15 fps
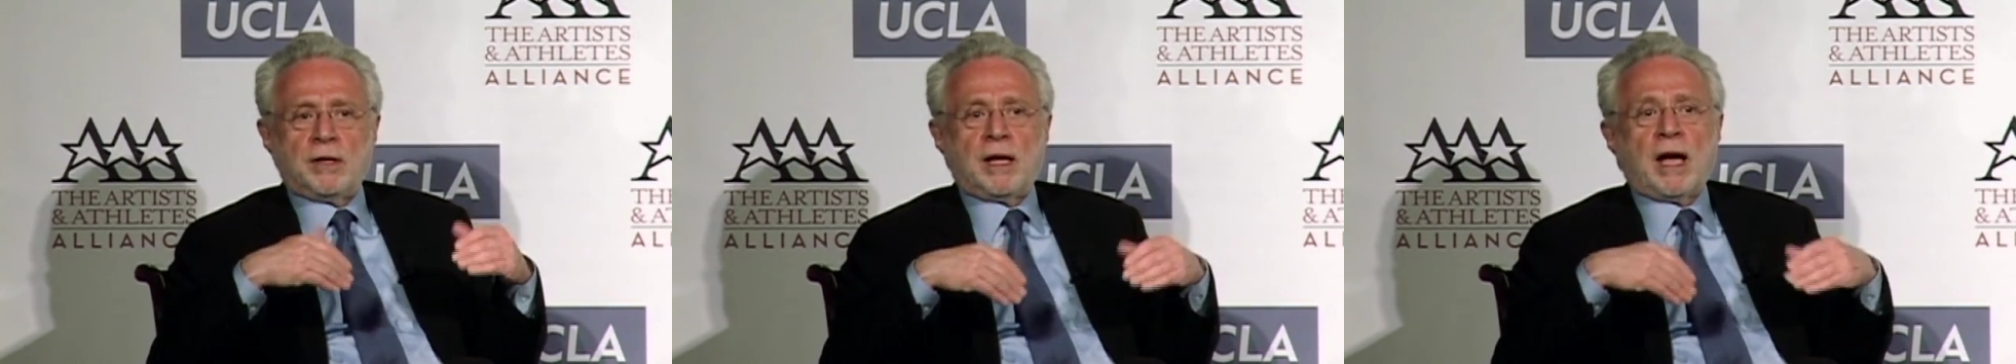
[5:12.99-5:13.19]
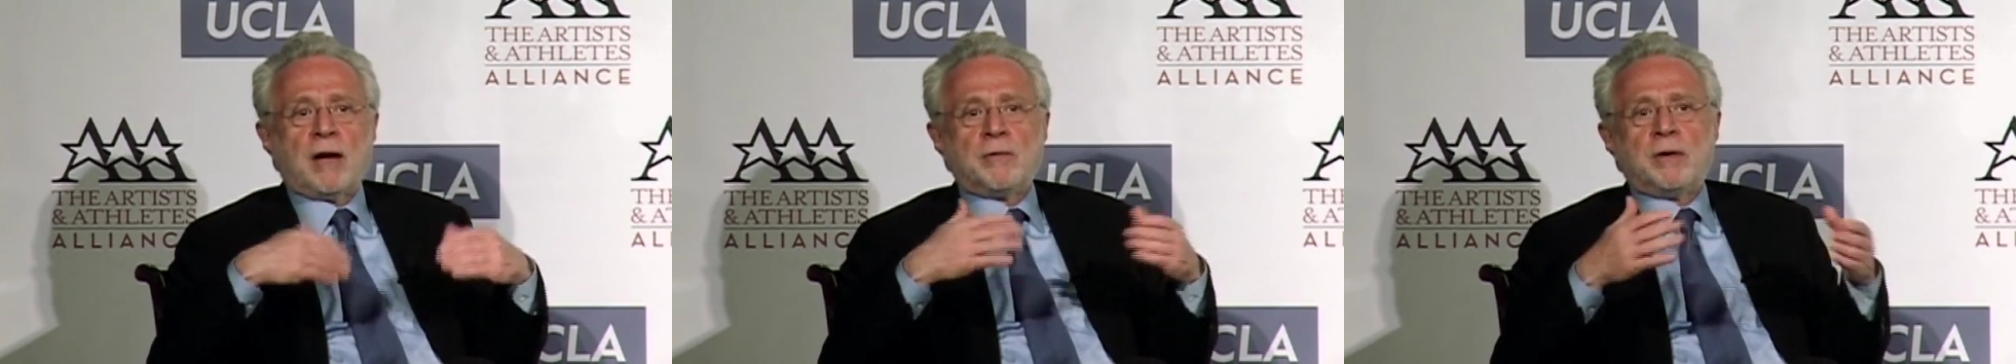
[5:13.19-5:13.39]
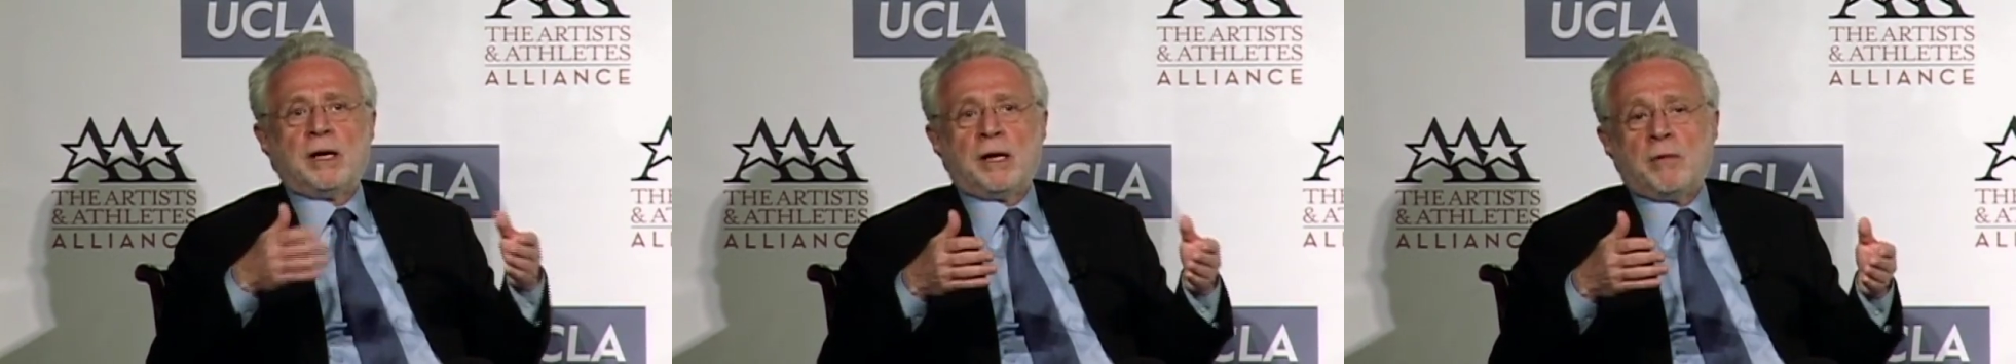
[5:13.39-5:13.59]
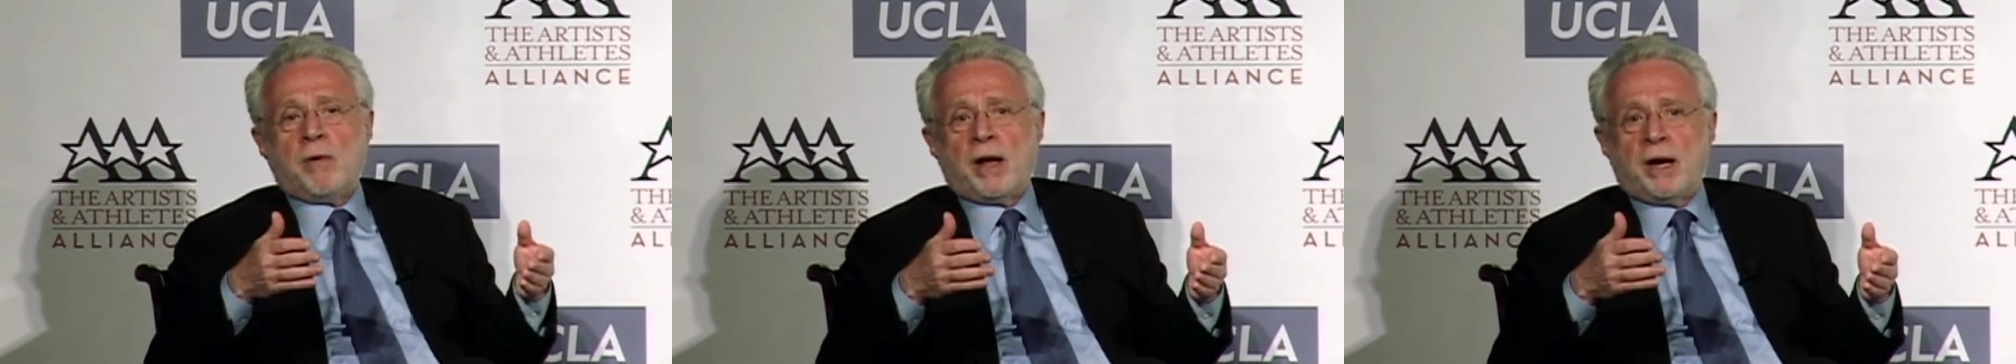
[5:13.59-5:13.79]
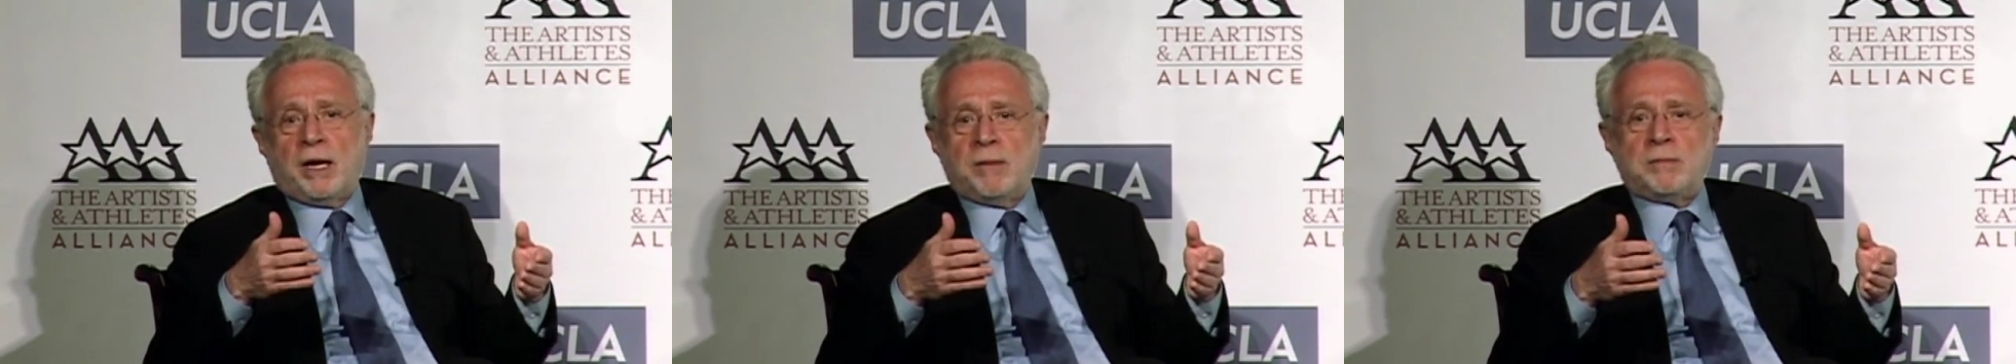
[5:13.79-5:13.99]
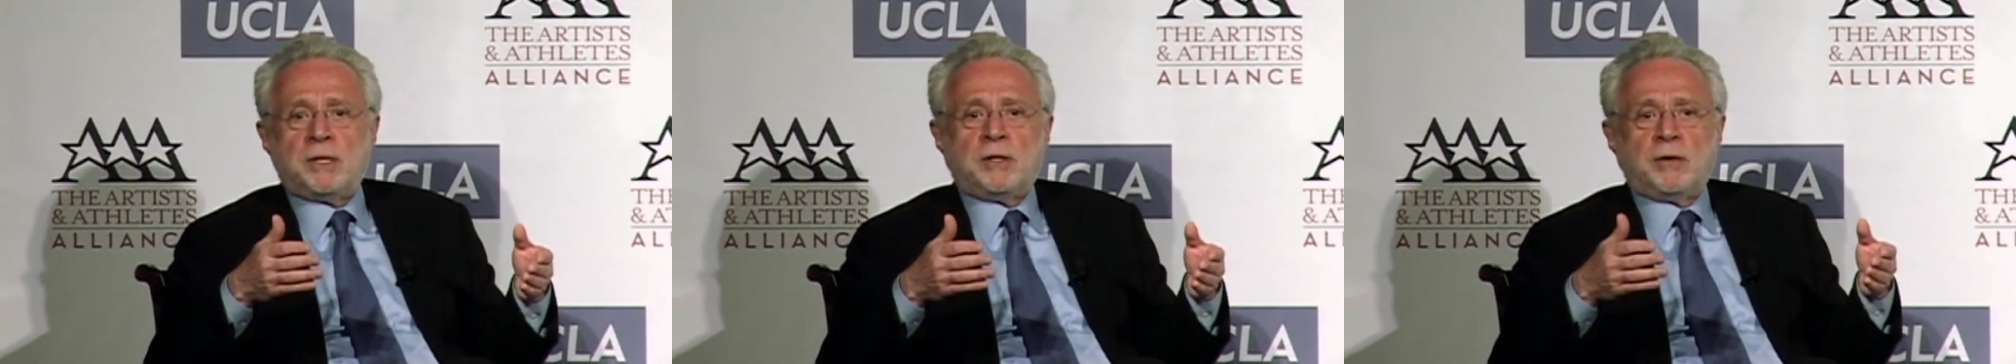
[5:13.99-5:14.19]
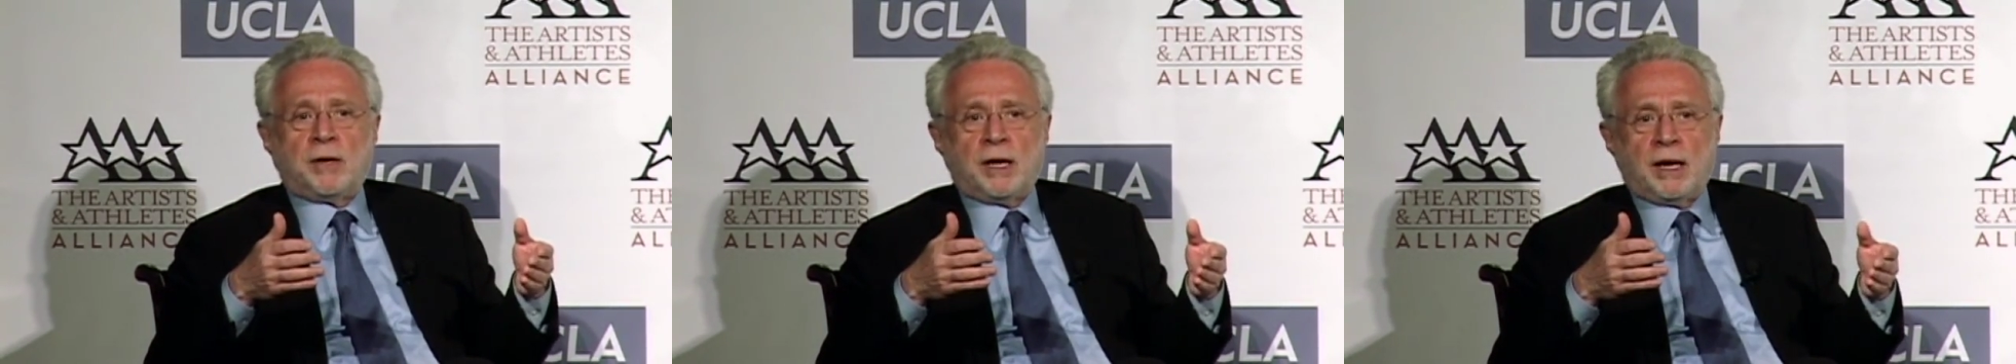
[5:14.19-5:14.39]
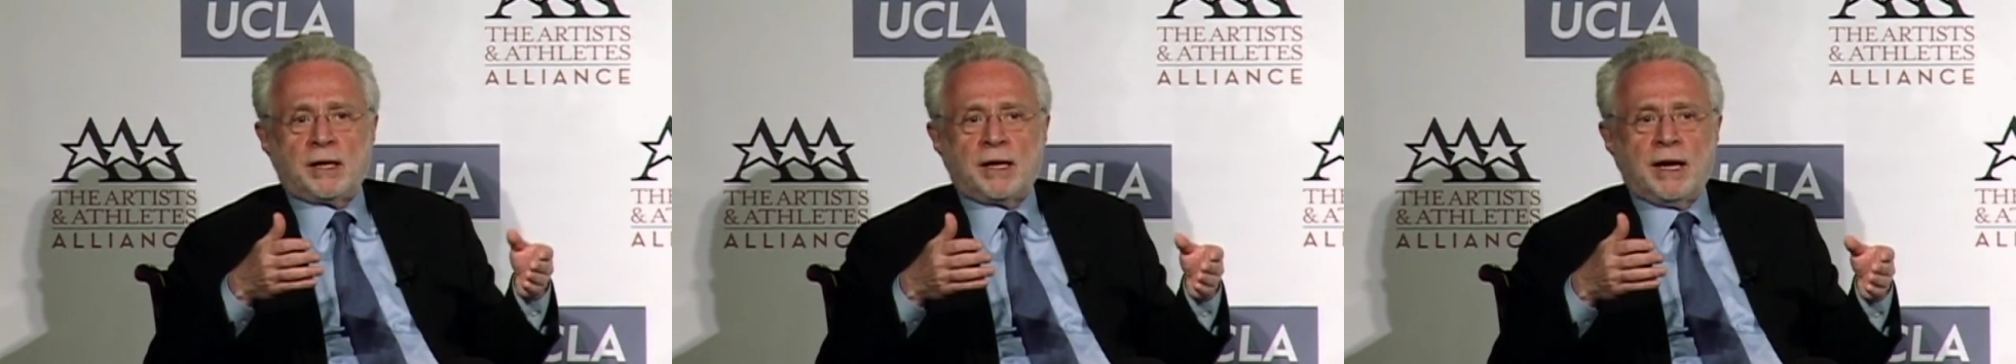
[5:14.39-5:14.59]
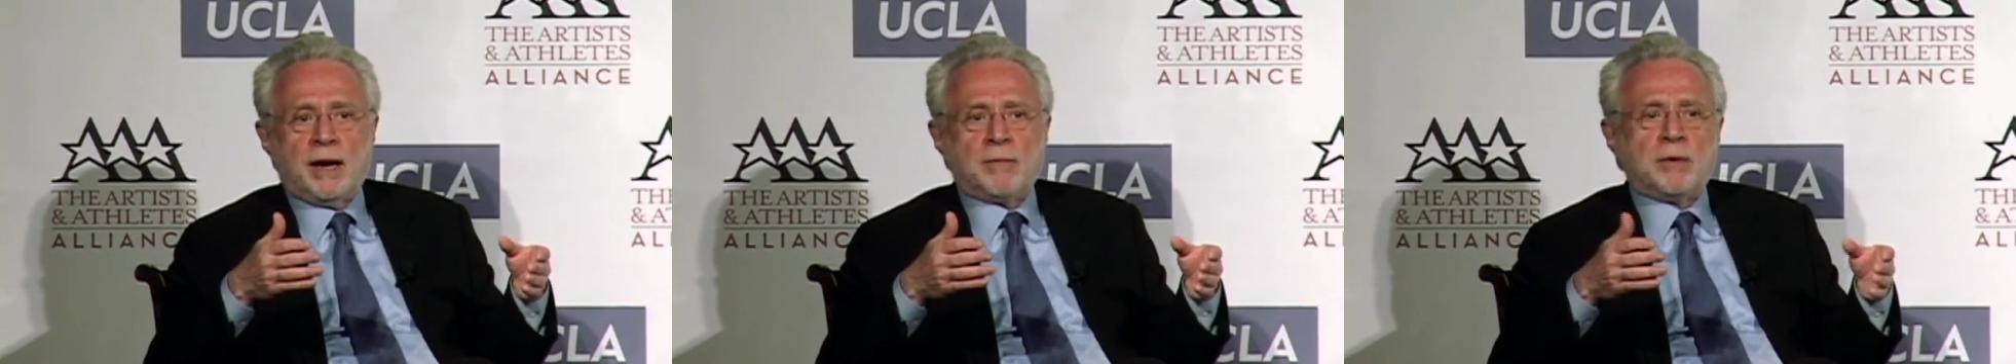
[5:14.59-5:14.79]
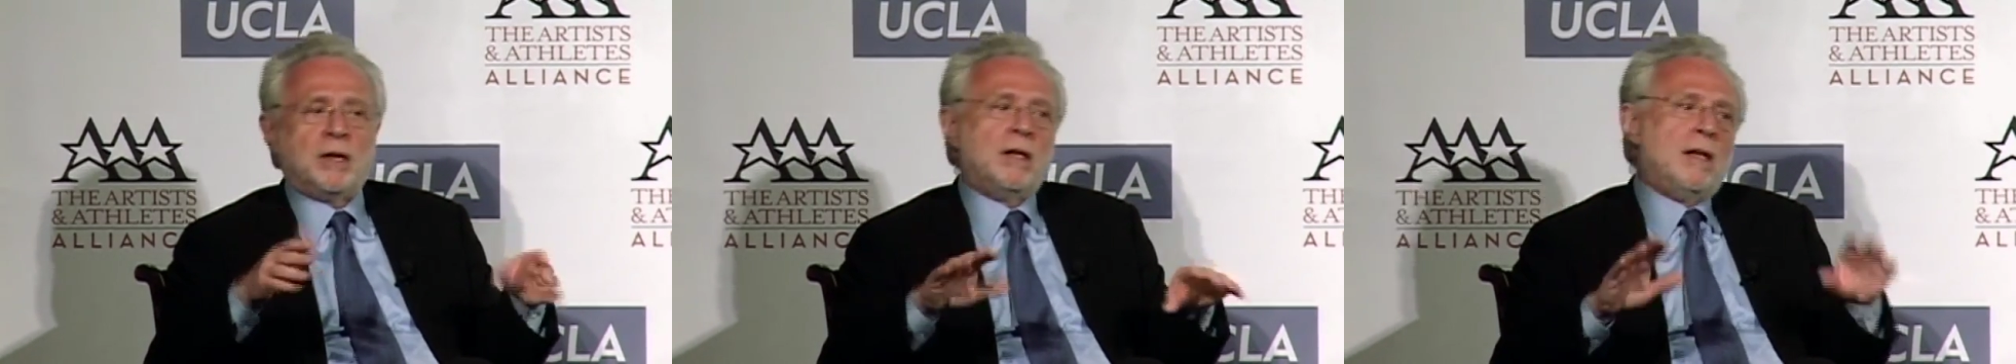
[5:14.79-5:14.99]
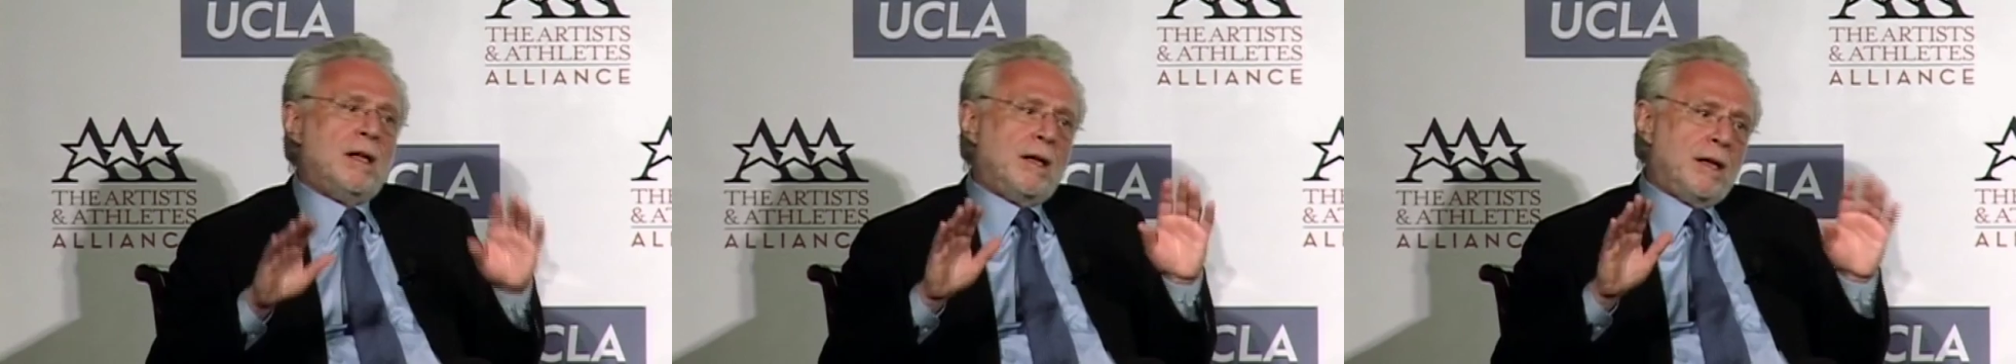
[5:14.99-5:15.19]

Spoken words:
I really wanted him to do it on camera.